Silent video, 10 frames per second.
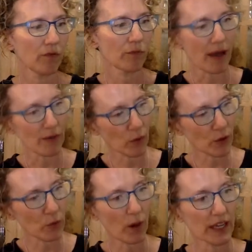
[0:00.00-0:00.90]
My
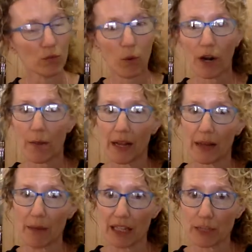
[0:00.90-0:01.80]
4th one is what are
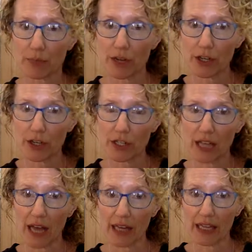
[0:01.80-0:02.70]
bats' predators and
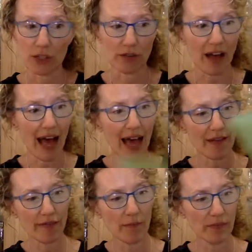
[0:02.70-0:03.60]
how do they
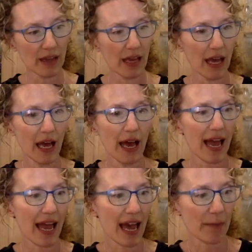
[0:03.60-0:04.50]
survive?
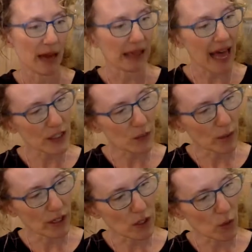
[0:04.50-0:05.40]
And my last
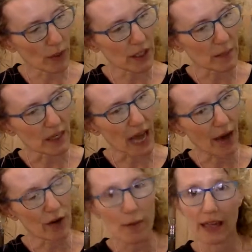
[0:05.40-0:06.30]
one is going to be
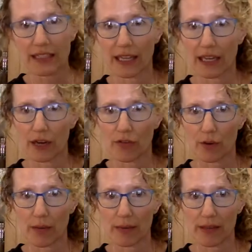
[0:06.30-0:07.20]
how do bats take care of their
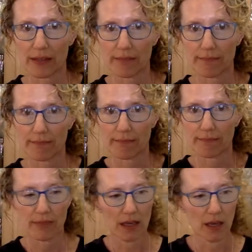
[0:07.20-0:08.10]
babies?
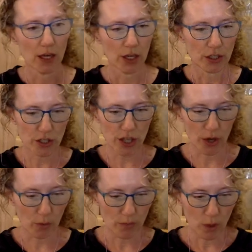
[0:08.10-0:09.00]
So
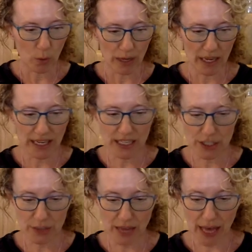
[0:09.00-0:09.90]
what I need to
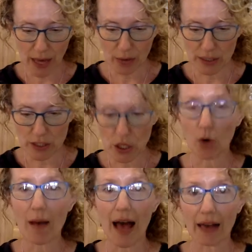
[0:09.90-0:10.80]
do now is
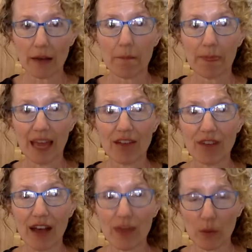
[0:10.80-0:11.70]
go back and
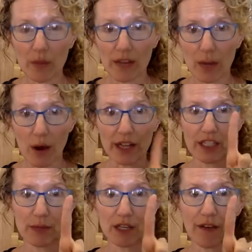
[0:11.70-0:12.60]
find the one that I wanted
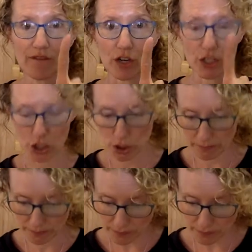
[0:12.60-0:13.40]
to be first.